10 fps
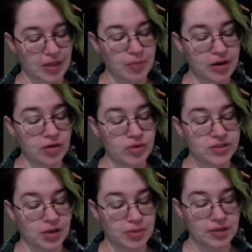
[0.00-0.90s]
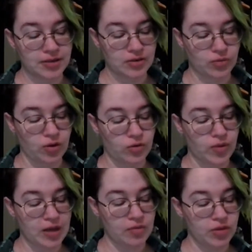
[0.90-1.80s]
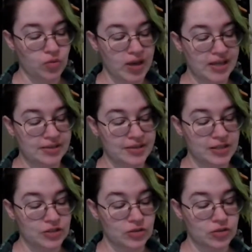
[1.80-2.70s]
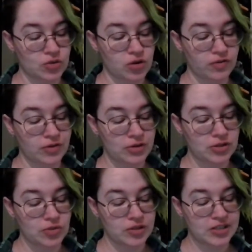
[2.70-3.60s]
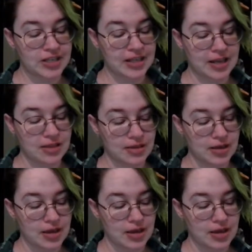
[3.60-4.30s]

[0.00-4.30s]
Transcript: Merry was summoned, and rode away with the wains that took store of goods to Osgiliath,